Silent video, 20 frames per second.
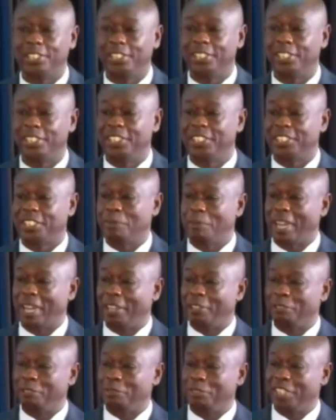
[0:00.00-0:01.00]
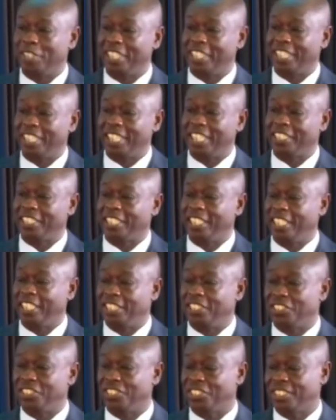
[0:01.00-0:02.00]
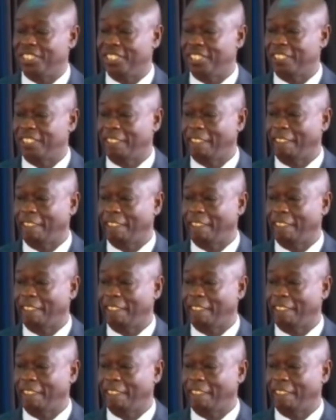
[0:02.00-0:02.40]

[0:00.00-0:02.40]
is a man of great resilience,